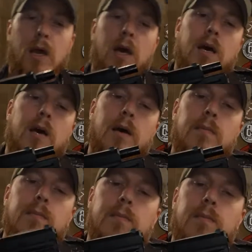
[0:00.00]

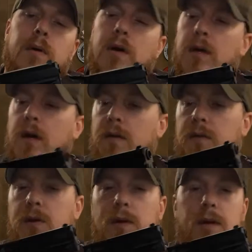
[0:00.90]
and kind of
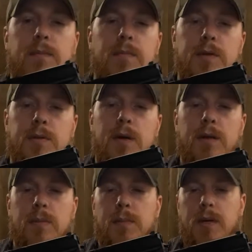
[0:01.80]
annoying as
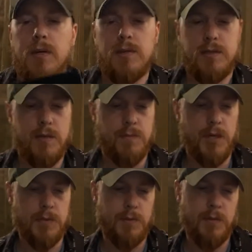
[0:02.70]
well, because it
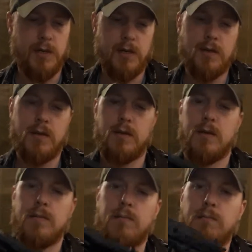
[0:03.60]
makes me want to
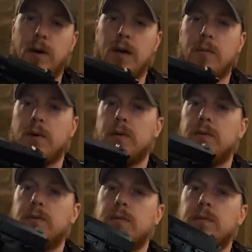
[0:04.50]
buy
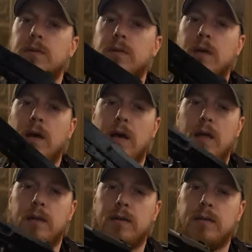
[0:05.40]
one
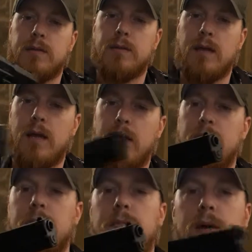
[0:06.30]
and
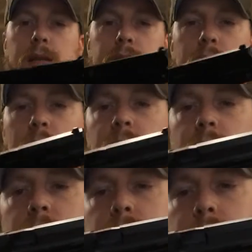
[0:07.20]
then buy the TM
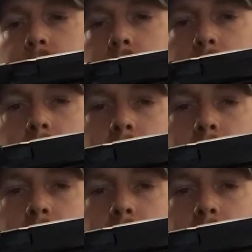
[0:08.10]
version and